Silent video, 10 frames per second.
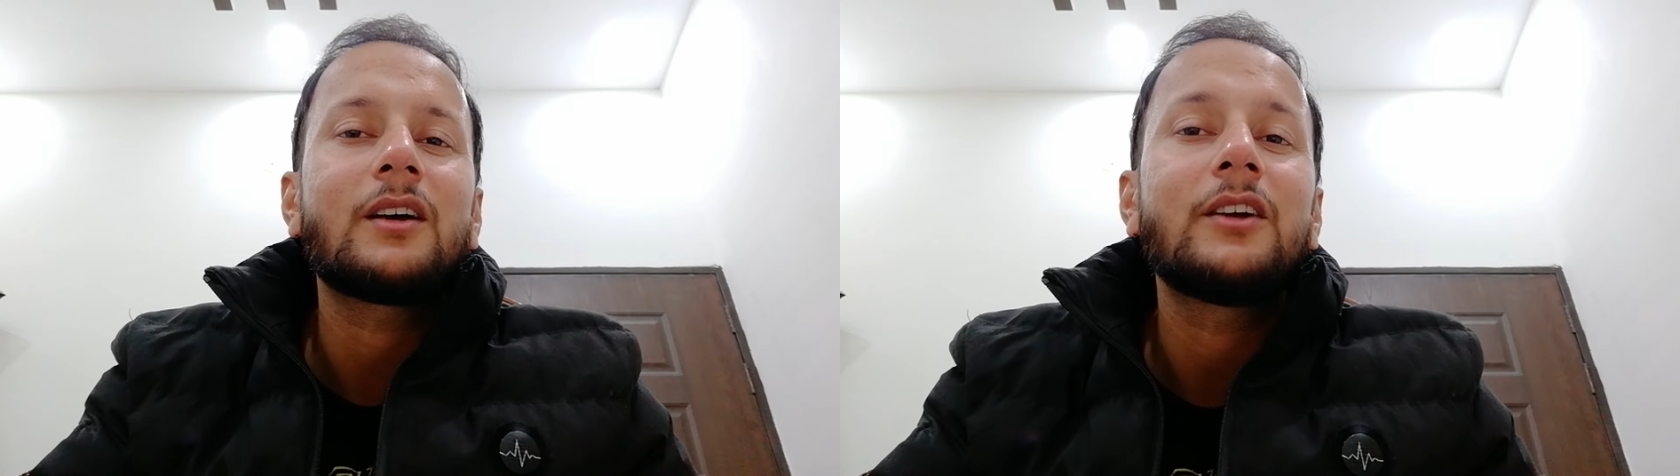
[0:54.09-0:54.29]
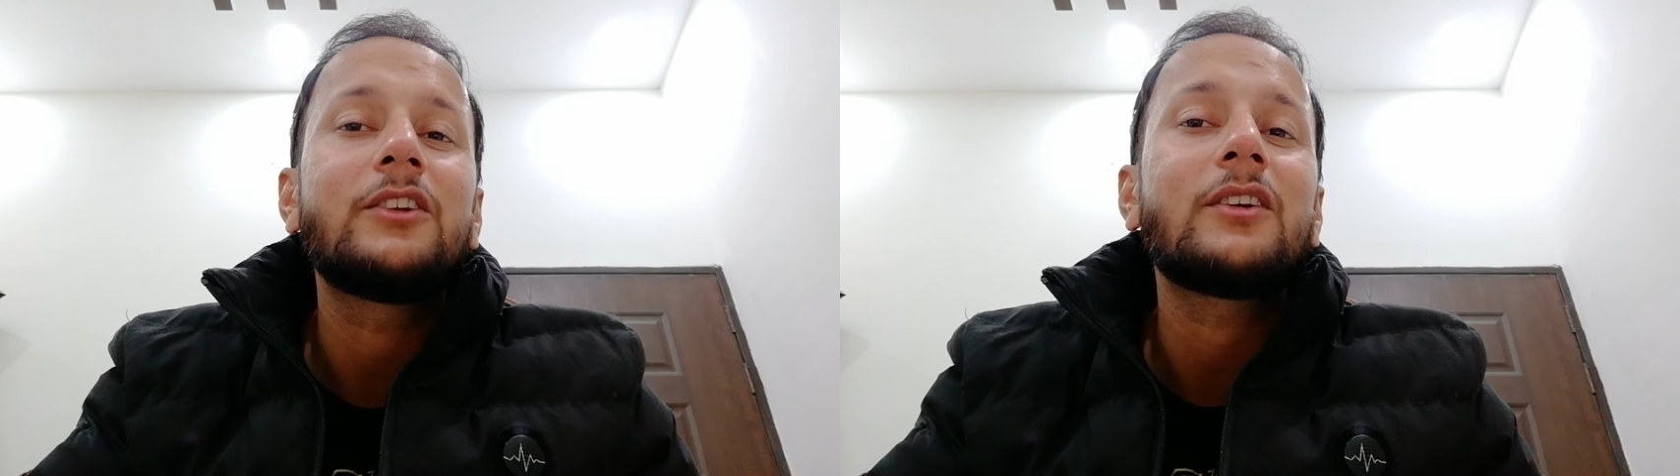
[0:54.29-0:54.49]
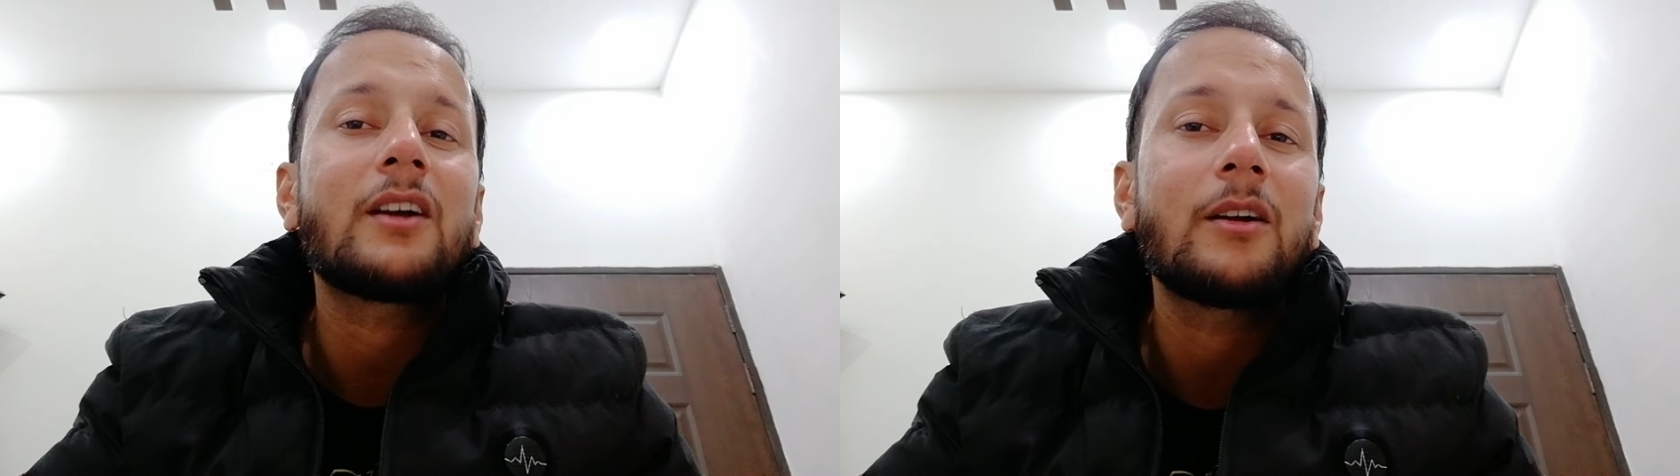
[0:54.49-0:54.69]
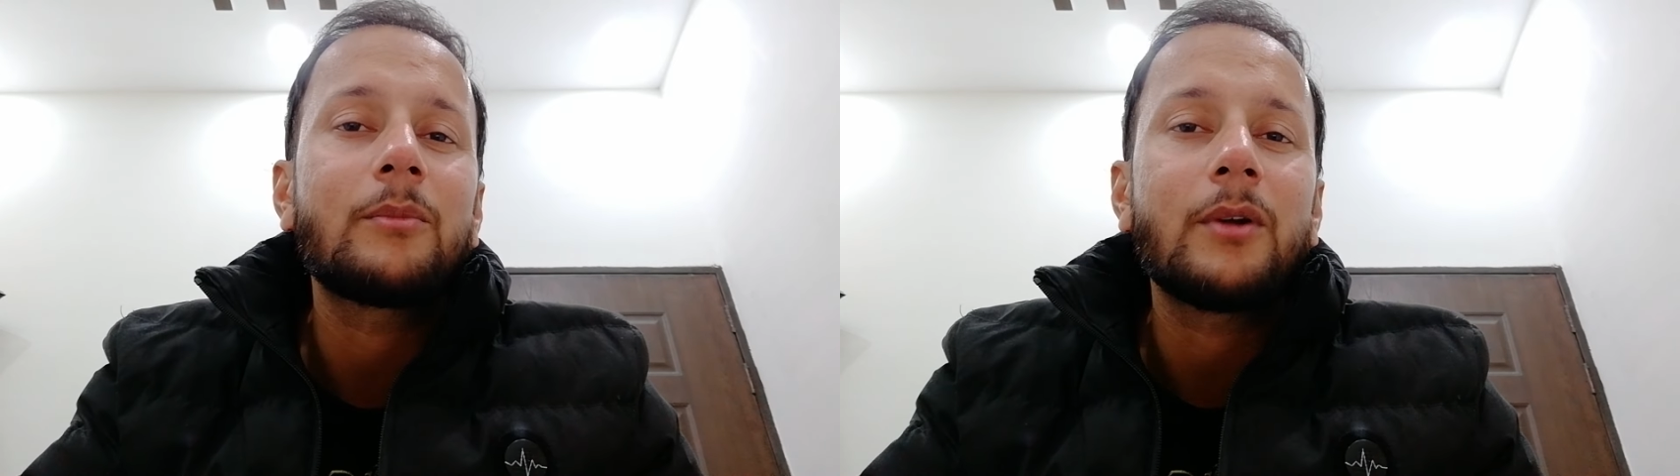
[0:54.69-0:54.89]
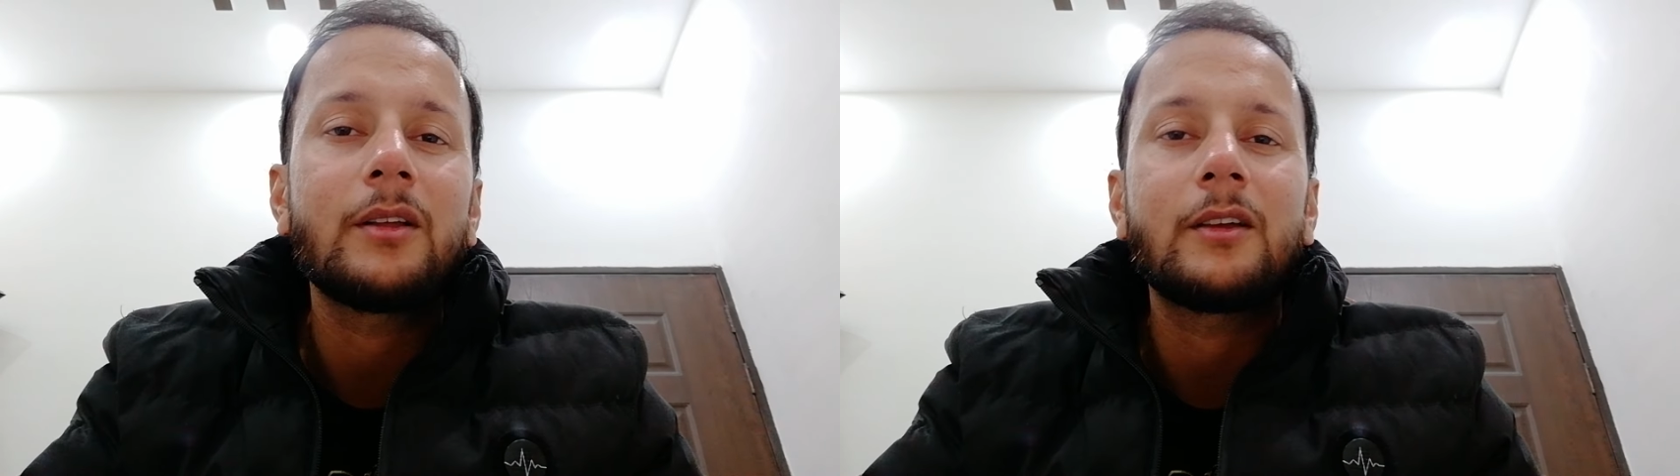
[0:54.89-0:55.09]
younger
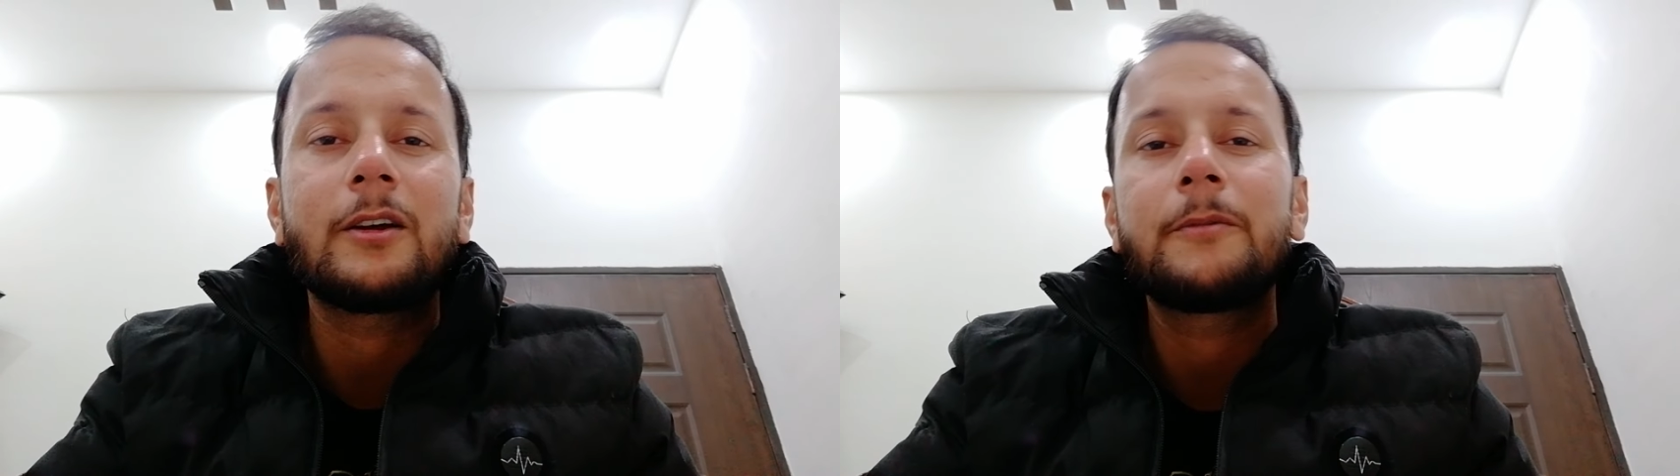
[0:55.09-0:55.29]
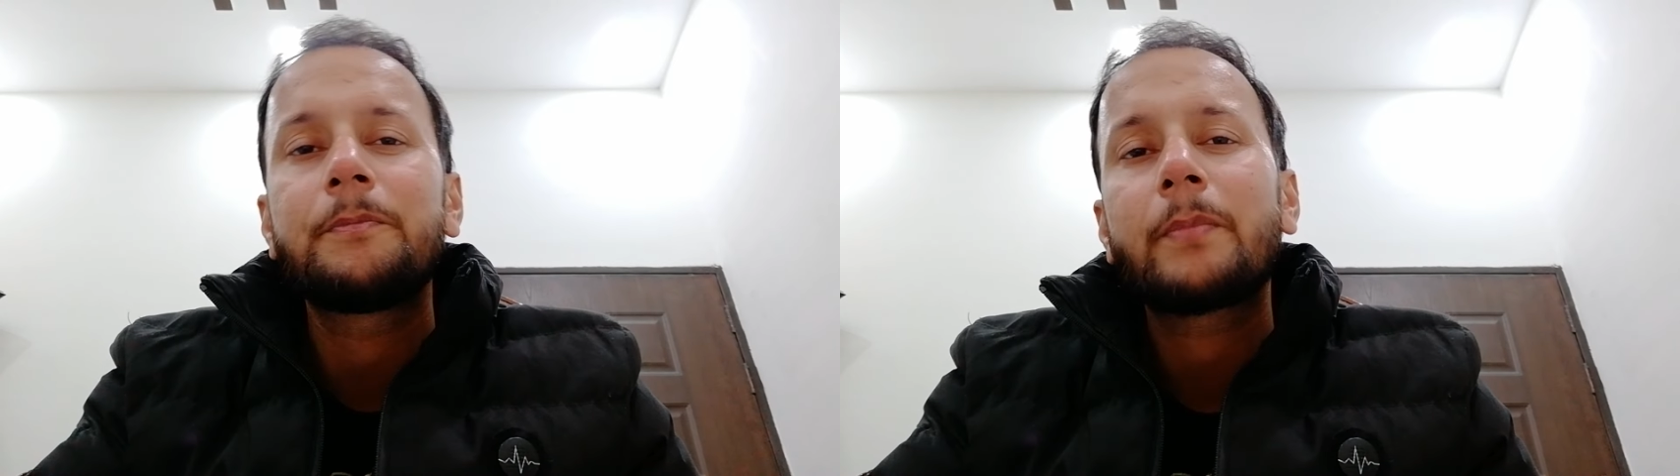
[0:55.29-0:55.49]
brother.